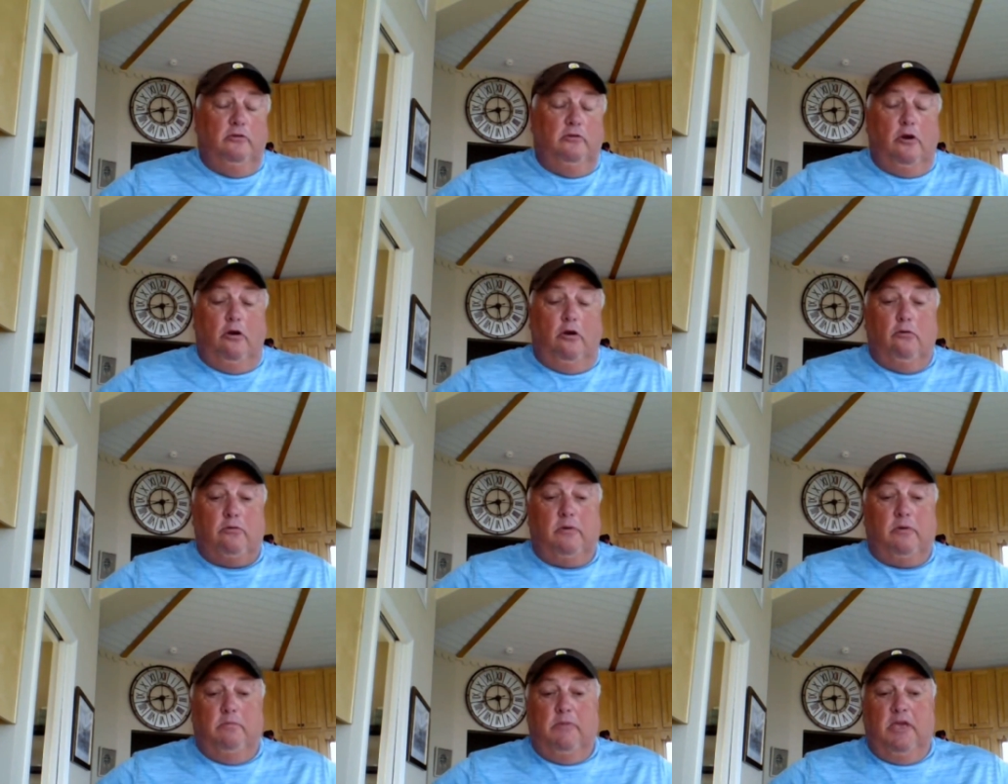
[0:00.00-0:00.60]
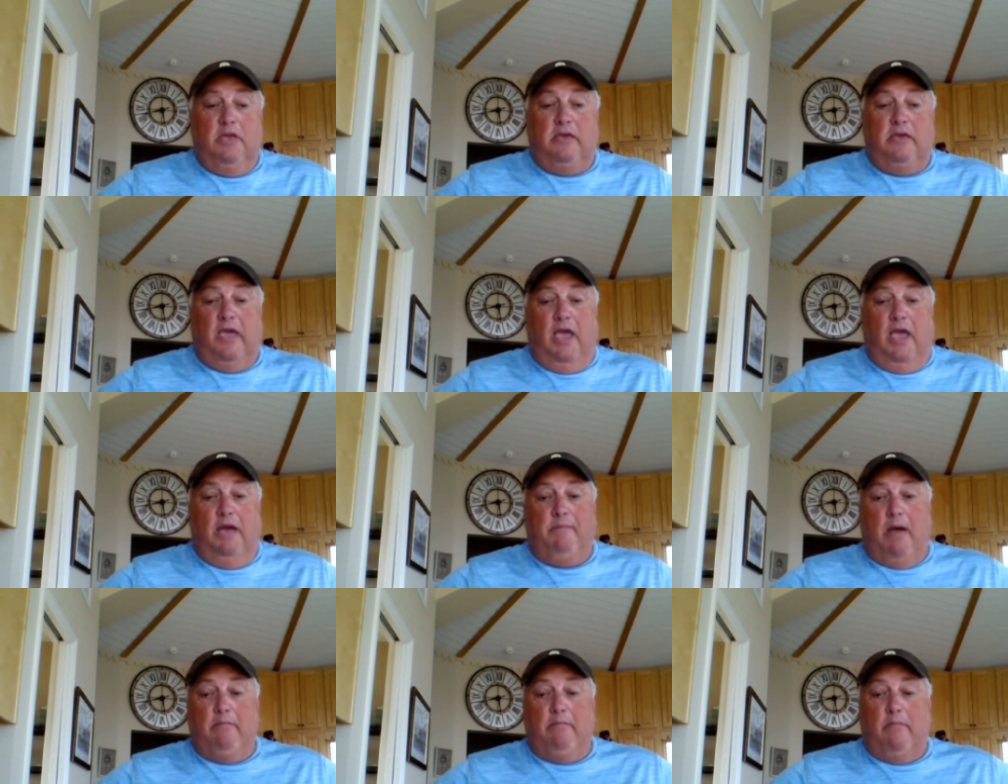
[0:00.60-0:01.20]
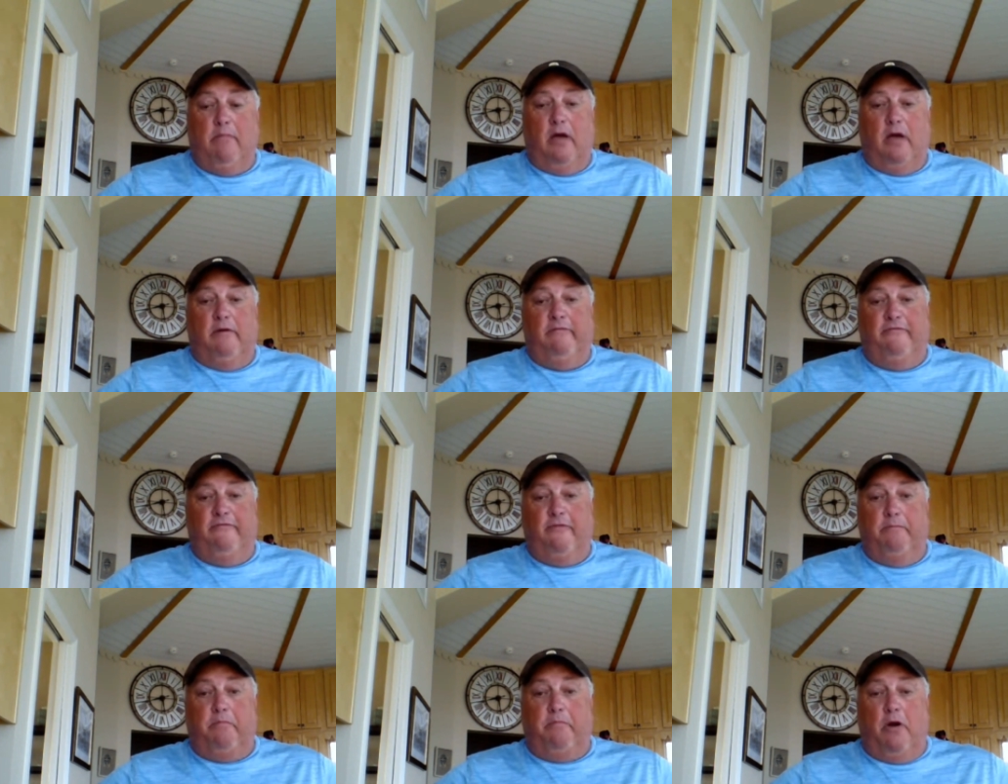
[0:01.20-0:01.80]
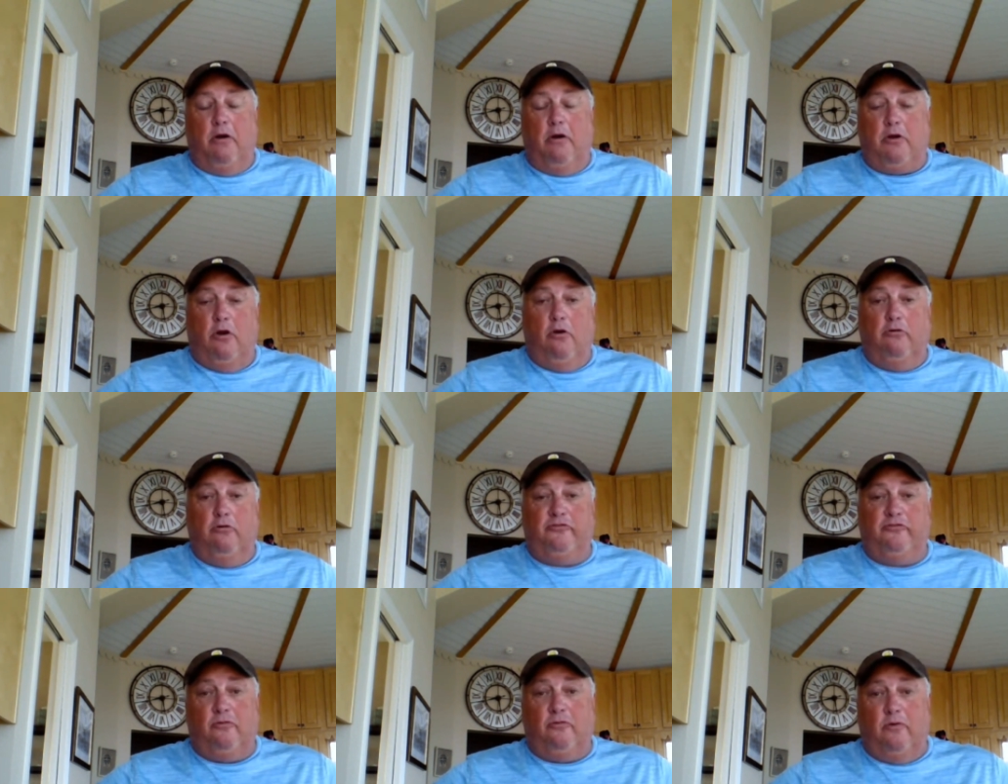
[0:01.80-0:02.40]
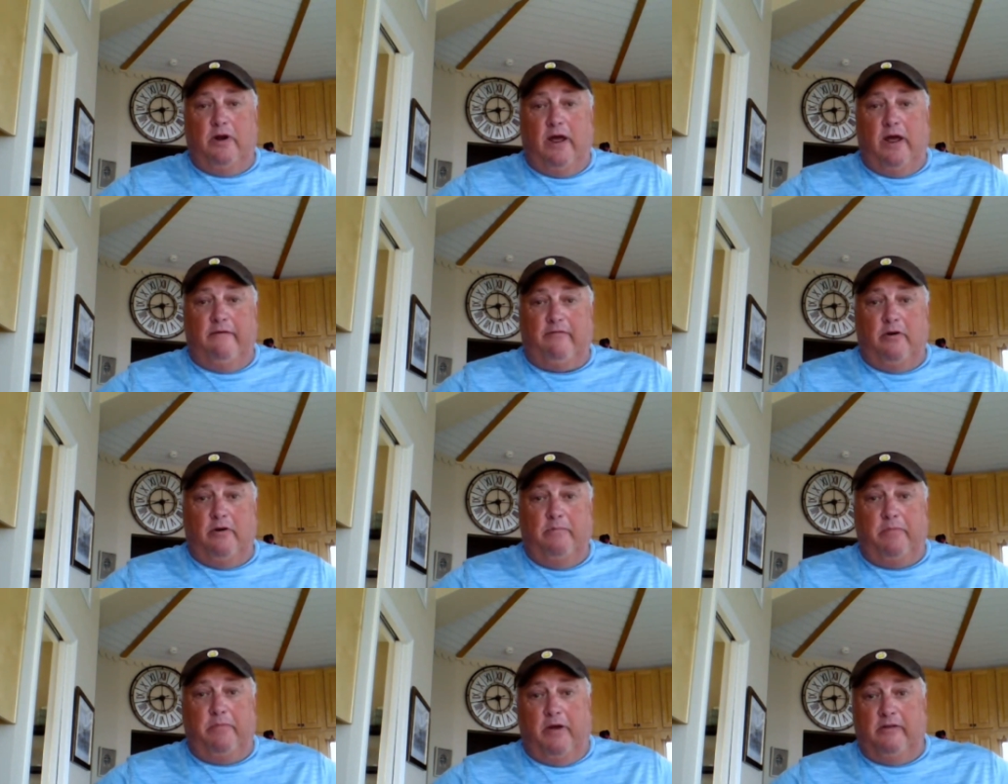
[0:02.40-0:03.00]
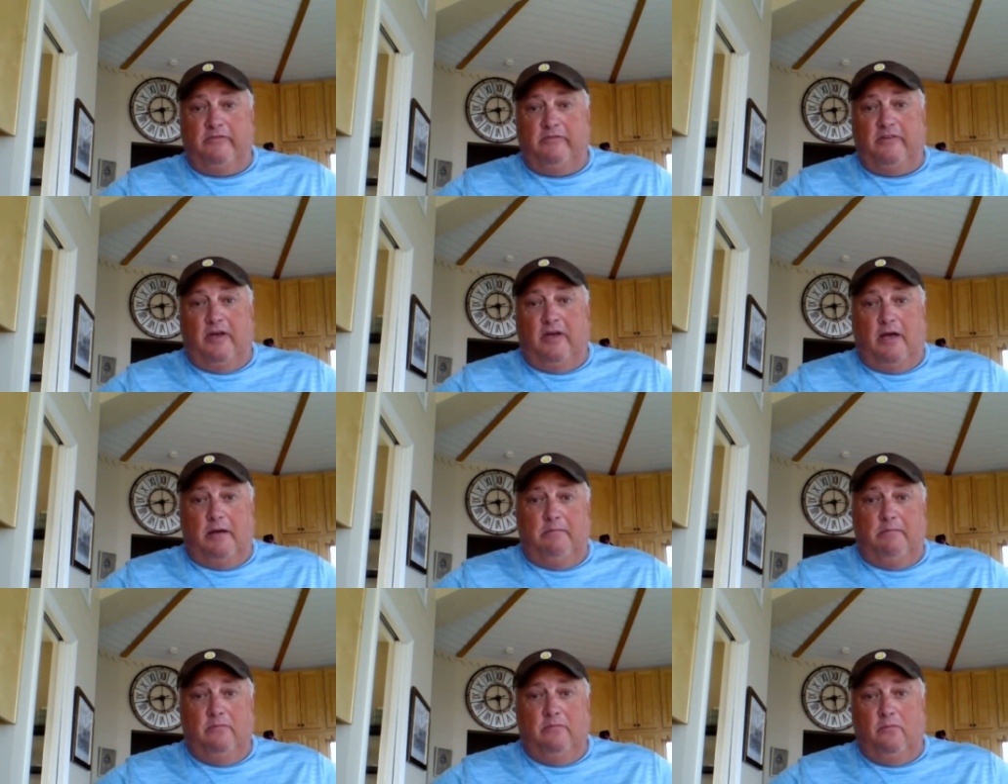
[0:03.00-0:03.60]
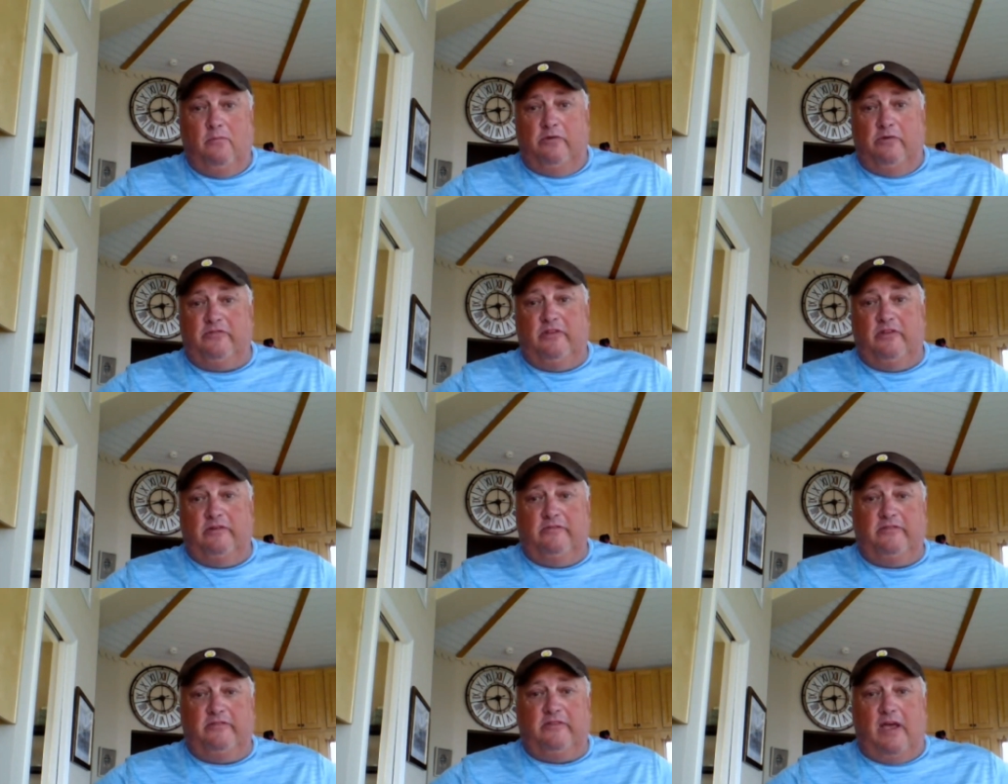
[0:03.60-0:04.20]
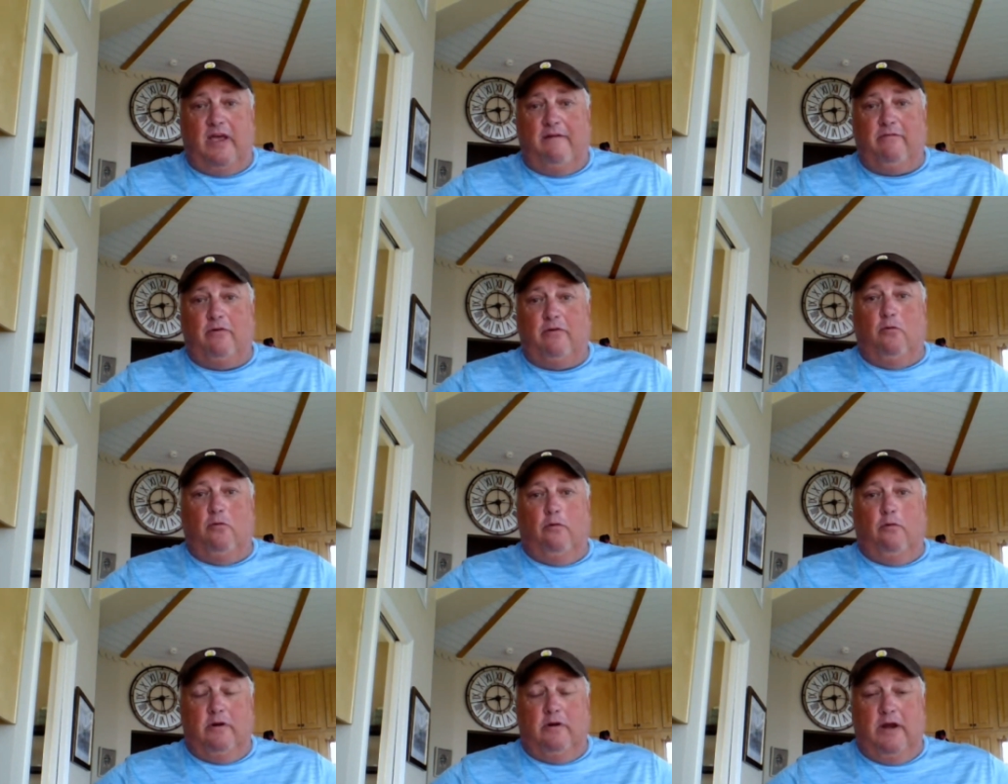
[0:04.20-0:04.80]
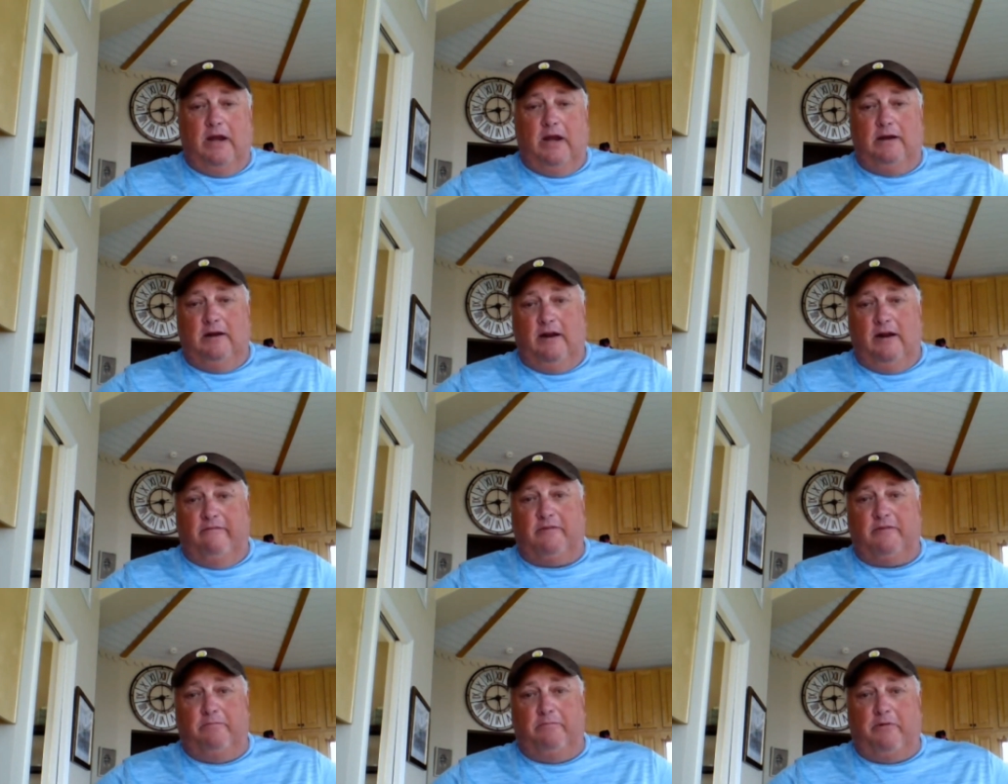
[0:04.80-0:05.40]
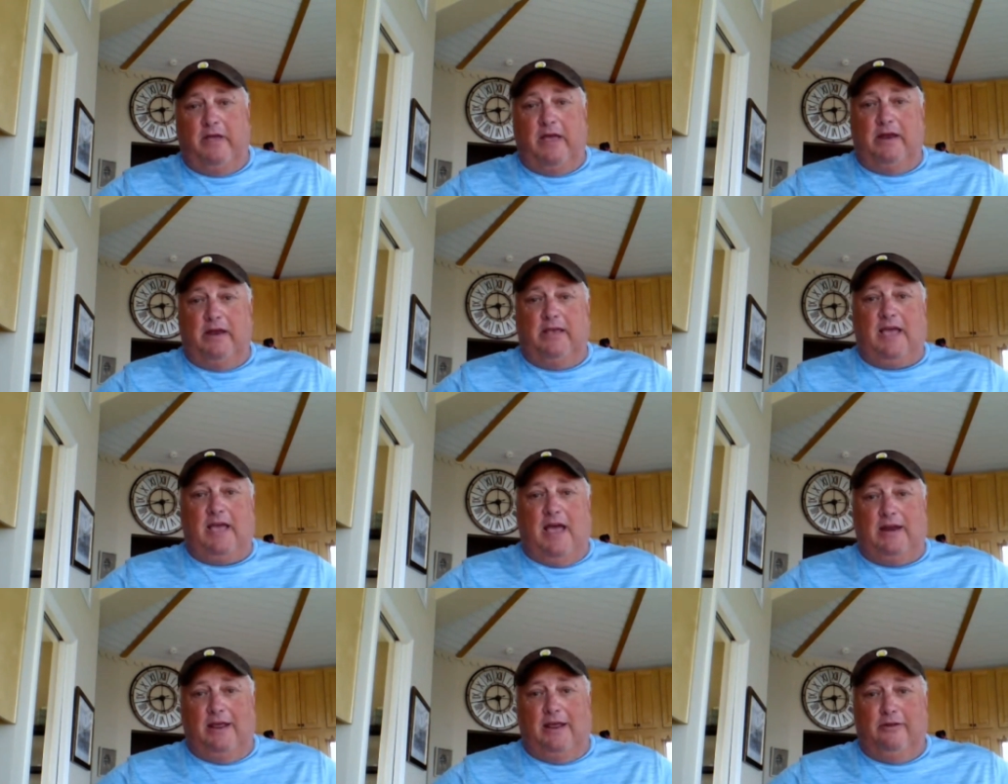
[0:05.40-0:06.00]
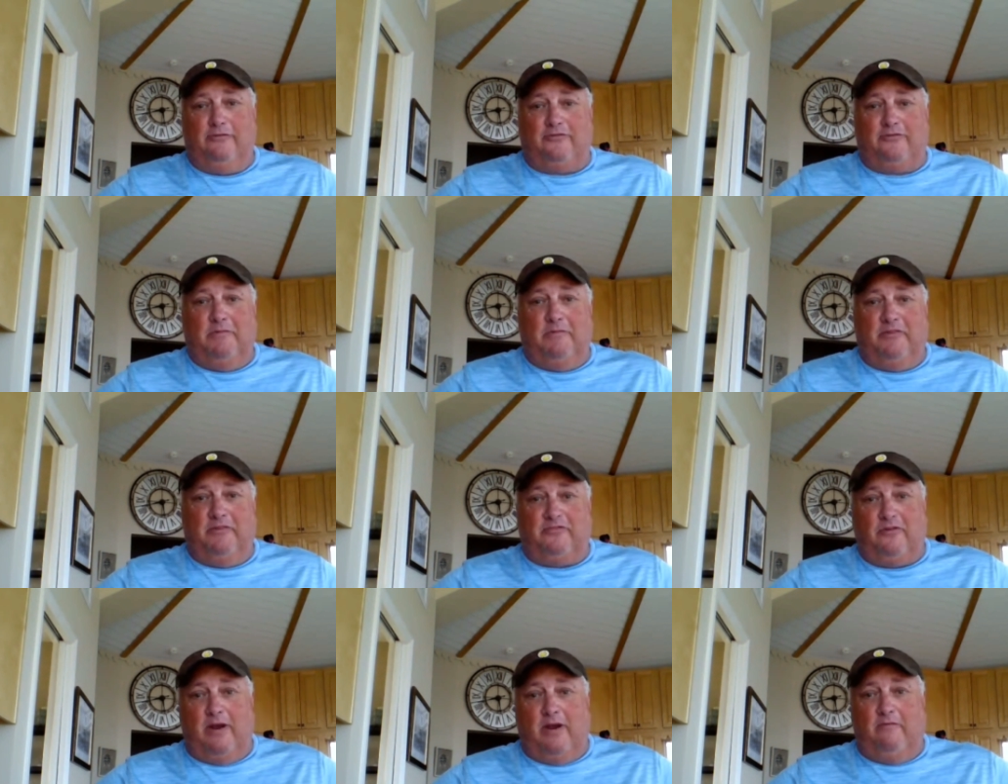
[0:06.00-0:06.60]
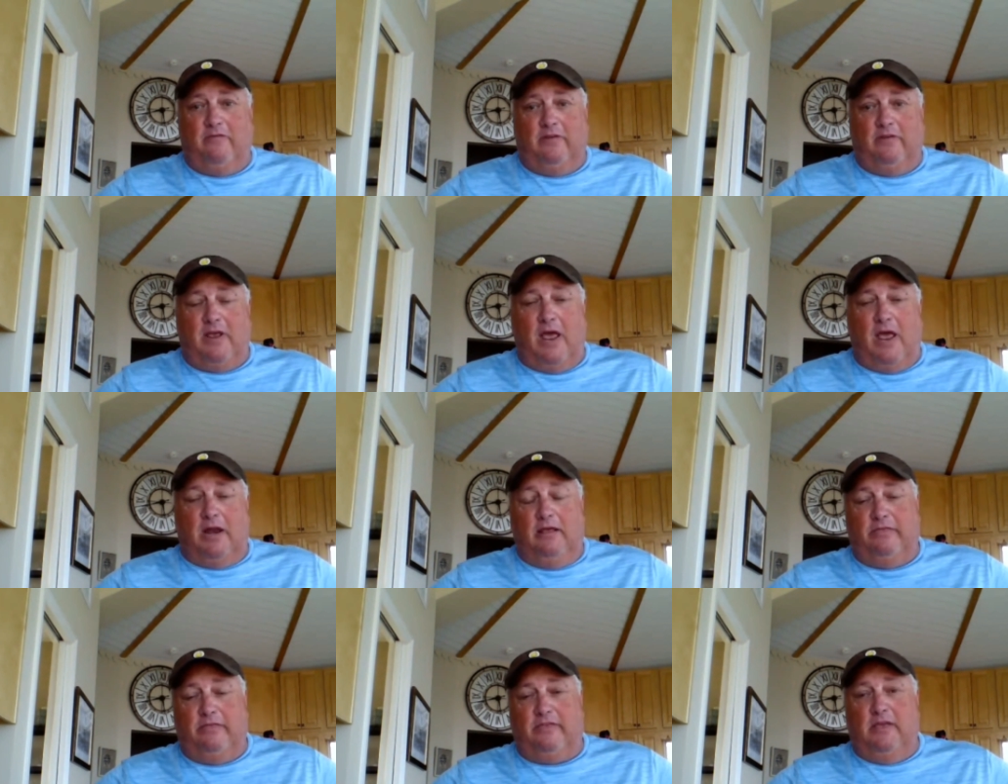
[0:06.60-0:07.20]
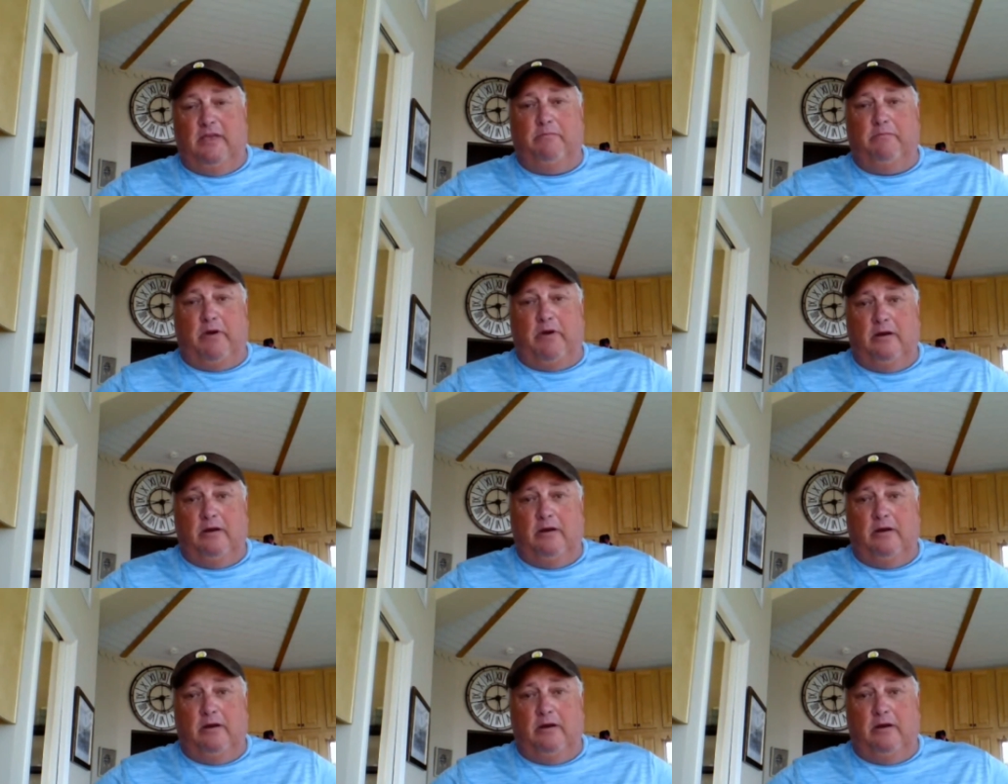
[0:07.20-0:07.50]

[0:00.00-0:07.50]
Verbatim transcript: know me, Cam. I'm a football coach or whatever, but um, wasn't ever coordinated enough to play any kind of instruments or every, anything.